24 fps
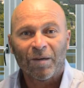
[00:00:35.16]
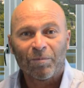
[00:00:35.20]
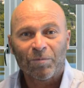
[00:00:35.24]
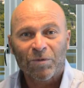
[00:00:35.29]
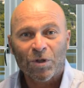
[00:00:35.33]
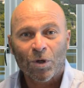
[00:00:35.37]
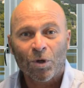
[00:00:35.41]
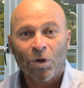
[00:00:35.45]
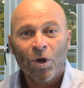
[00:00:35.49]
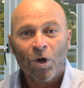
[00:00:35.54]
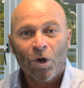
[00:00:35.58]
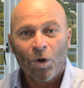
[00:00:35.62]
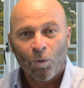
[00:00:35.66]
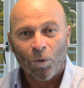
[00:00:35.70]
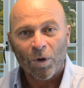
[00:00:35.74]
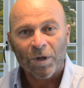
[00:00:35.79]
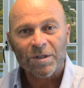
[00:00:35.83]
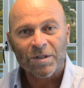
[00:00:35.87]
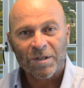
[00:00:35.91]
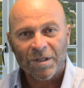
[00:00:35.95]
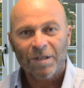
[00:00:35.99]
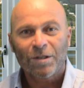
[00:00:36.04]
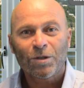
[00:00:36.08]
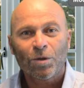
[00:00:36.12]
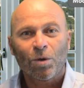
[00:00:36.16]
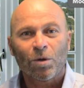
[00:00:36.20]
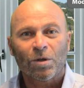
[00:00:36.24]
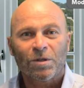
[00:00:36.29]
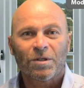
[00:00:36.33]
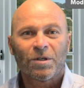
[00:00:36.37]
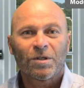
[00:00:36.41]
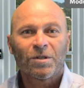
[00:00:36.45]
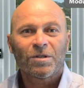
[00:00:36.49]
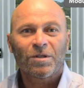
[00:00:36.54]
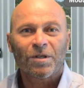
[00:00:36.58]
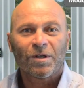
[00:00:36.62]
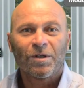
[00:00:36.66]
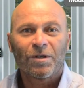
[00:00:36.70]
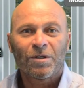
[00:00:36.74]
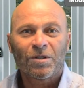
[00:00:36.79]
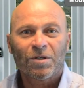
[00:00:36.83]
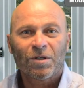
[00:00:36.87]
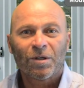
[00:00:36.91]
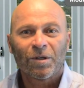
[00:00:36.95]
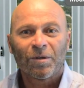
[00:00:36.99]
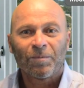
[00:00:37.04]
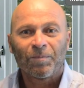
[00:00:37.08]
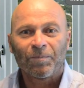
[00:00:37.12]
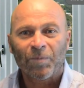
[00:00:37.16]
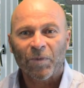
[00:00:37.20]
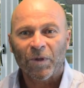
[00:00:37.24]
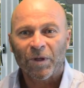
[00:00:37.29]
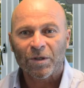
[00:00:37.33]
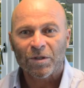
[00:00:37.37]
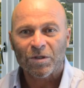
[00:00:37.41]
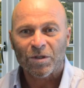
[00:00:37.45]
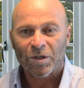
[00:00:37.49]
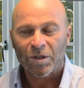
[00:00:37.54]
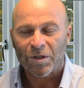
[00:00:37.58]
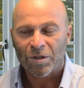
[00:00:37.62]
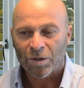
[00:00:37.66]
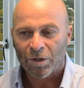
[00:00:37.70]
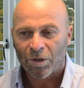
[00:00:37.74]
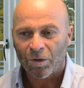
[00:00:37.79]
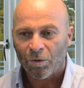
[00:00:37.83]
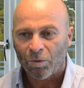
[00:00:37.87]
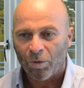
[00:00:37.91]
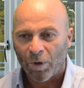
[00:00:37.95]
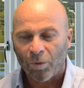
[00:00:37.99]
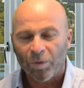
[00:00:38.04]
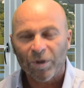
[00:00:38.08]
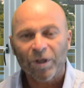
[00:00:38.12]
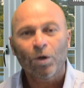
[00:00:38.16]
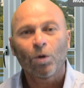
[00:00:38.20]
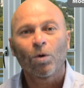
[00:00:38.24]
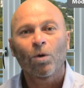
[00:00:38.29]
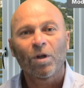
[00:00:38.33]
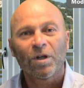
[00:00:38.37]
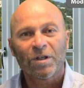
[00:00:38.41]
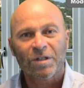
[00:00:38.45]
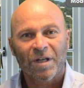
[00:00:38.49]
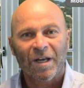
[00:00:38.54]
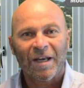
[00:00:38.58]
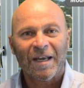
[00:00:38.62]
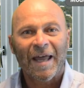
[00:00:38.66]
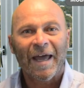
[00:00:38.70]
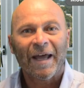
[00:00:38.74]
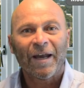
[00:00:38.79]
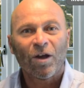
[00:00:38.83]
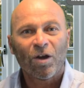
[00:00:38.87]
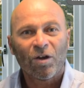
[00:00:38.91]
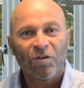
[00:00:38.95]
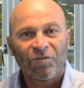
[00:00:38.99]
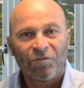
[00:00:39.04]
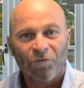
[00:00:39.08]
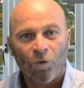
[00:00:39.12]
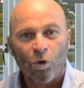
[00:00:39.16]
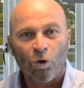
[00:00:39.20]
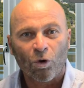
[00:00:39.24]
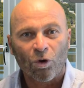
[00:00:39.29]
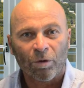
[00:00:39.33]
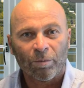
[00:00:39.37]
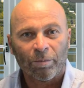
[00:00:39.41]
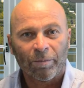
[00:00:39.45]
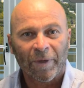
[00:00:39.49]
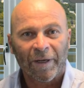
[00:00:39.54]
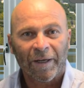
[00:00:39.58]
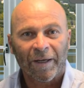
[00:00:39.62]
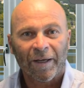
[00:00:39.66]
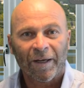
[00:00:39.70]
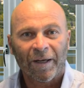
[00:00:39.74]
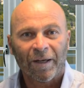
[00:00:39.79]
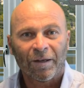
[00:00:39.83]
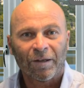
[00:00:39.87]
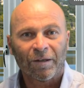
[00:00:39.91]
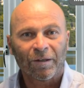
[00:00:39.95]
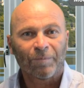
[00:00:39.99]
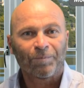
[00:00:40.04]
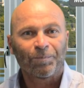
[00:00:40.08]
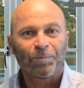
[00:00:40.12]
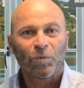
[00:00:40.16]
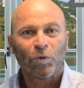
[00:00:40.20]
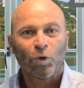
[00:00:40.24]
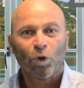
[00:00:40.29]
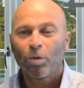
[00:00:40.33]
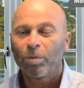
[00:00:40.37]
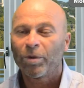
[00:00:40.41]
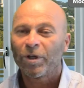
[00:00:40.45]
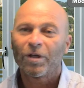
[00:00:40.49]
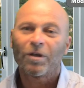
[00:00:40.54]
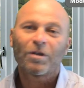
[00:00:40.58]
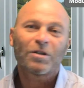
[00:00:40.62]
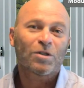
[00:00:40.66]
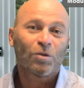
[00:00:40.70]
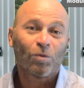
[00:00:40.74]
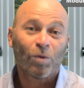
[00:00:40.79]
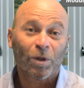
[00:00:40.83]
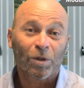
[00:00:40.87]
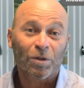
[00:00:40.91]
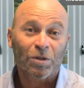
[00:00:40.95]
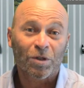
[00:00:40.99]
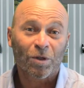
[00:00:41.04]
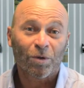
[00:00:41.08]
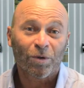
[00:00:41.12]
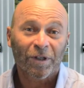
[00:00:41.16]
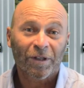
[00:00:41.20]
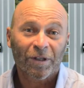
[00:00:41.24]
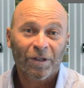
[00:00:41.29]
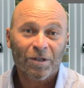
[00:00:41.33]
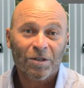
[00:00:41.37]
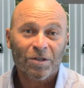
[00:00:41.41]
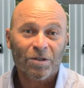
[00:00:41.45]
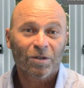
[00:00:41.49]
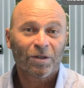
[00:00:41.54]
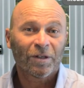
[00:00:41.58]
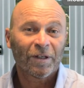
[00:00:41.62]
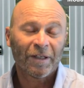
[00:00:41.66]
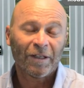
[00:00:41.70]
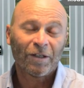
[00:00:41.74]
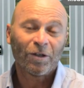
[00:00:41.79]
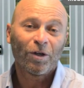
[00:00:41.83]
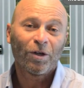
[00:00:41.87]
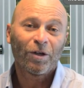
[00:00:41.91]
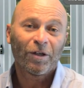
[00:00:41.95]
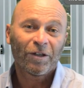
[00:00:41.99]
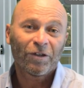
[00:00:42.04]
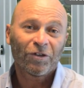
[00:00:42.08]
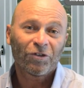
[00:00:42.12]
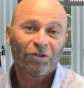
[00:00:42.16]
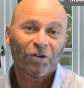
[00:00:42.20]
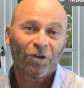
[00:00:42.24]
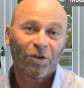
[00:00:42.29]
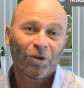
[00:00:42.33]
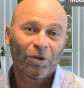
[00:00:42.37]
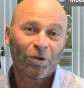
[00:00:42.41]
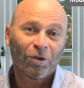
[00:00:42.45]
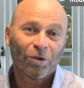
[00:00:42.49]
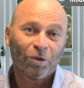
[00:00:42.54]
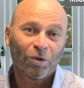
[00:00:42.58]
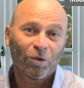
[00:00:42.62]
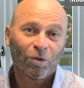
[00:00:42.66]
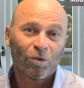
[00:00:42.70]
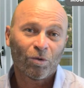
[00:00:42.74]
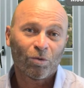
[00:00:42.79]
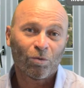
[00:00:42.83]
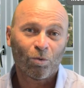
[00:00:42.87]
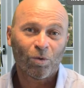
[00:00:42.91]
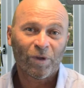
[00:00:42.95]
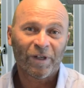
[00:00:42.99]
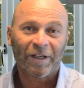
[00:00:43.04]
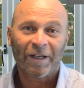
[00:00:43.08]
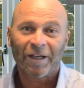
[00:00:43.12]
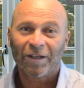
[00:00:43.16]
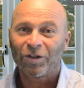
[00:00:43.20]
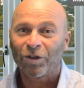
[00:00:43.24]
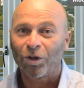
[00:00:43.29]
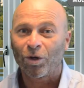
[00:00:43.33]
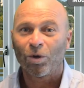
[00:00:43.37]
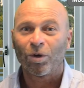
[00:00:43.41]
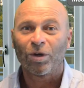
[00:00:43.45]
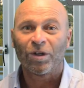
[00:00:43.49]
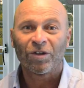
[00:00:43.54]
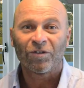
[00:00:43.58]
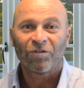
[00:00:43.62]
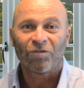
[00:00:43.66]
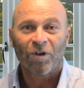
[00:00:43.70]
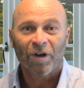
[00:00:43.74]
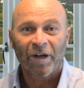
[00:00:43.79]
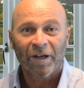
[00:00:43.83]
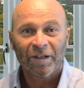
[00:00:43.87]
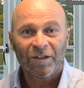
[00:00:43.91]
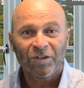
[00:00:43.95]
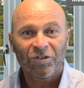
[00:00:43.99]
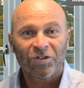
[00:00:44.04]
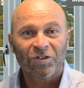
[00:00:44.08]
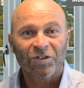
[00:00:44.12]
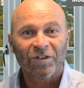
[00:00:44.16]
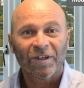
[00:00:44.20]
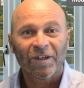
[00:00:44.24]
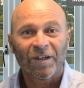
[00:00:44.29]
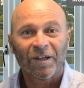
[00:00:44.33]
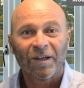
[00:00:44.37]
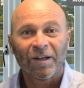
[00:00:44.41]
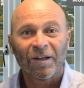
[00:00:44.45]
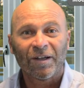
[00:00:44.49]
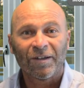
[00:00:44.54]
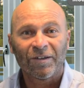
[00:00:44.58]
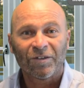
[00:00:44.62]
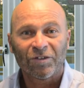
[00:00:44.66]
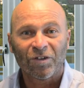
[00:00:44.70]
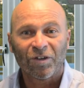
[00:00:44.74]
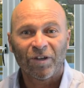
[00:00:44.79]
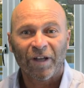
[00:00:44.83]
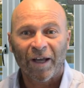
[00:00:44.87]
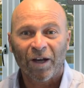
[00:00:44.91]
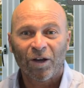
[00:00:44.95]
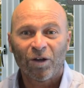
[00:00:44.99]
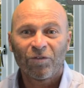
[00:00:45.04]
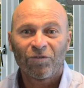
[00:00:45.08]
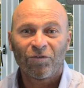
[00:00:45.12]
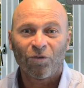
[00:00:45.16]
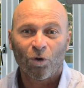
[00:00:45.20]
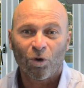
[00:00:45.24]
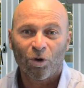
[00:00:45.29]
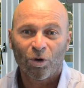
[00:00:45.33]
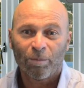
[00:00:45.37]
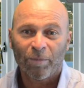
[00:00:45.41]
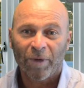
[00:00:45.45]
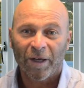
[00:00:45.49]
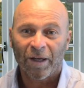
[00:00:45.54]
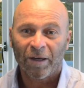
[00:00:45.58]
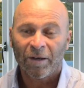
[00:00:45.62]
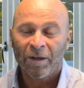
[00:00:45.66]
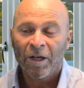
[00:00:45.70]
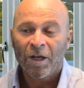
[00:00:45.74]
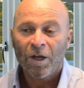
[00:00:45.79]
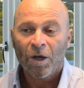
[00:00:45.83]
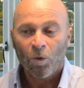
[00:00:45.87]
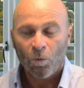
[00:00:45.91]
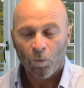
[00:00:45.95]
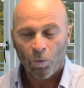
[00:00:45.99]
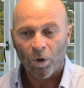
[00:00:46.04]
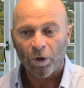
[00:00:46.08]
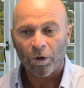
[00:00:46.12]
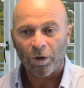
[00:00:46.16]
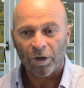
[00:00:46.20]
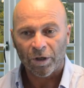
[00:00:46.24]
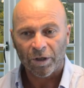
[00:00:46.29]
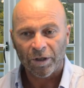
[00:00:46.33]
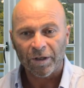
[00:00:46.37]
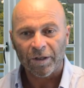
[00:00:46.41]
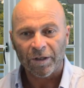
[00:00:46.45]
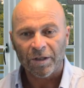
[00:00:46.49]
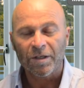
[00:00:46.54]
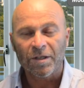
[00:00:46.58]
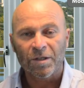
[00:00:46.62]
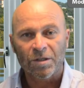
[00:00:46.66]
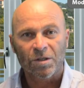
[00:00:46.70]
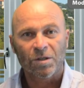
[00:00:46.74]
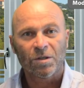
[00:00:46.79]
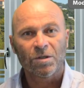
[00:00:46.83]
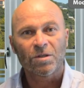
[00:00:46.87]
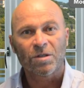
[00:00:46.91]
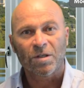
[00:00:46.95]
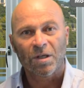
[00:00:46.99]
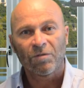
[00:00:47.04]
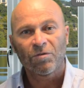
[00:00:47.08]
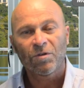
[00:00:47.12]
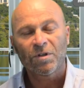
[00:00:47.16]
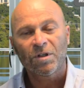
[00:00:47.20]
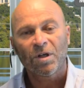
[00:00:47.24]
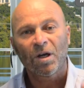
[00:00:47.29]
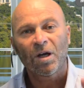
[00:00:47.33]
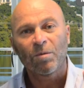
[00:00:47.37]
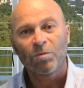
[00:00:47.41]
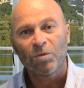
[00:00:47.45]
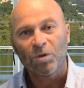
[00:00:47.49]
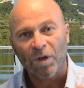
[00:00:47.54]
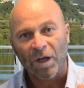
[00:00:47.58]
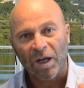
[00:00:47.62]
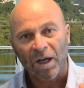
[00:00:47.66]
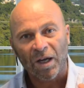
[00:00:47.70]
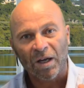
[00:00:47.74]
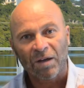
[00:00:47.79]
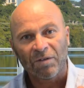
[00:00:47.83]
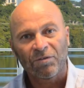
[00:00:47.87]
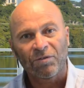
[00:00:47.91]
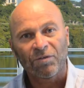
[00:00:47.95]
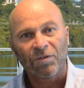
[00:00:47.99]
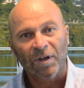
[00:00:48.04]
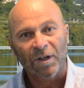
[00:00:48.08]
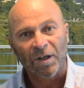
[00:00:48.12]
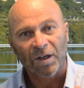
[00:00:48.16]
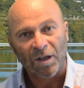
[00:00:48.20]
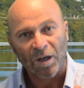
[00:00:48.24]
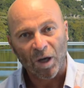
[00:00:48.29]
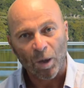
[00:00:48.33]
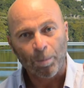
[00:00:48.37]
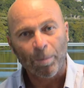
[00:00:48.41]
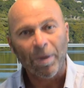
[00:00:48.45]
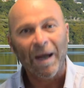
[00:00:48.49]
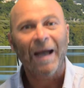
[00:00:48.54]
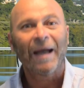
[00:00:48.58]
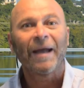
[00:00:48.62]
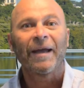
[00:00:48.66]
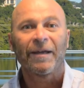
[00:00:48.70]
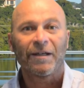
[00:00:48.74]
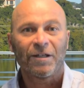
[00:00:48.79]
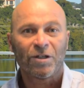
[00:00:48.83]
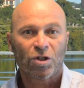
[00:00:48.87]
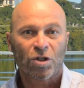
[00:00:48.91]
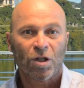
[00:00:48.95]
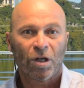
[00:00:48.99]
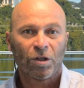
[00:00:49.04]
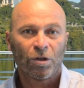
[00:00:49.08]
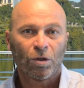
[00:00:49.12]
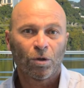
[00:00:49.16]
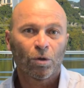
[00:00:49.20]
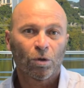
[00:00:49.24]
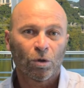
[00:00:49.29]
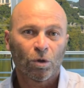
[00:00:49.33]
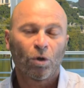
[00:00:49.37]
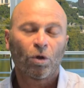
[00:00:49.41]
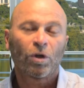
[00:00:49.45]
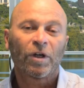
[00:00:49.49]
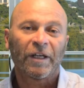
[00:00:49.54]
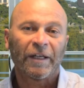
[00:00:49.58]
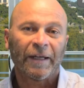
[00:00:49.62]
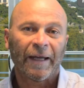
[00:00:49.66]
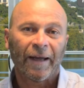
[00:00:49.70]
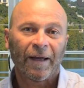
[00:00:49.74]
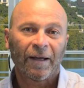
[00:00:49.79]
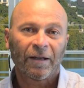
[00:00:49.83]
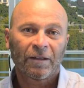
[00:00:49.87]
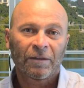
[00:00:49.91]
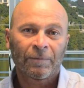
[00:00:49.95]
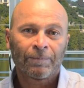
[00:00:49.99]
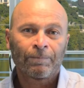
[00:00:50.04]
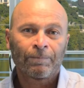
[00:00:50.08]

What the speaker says: So what C-Talks is, it's what we call as a nano forum, and nobody else in the world's doing this in e-learning, so we get to coin the phrase. It's a nano forum, and what it is every time you have a page that you're looking at